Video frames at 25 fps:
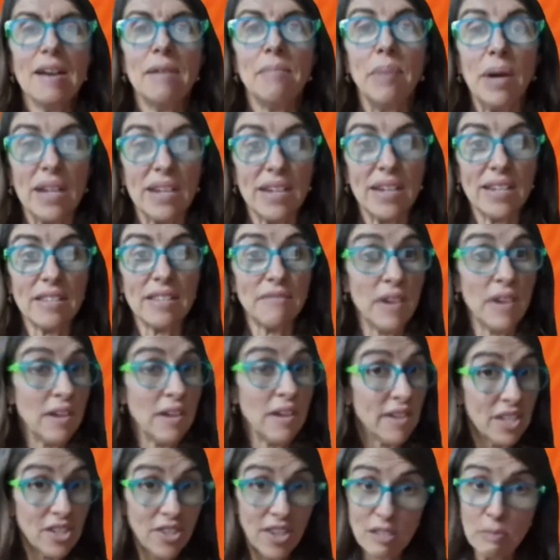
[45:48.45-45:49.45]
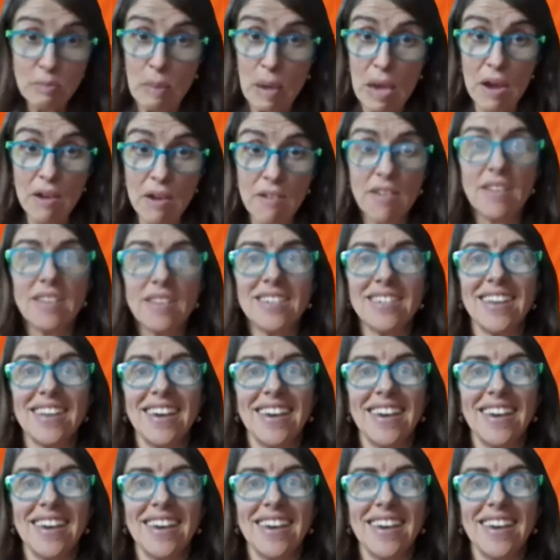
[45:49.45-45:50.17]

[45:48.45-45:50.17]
but it's very transparent,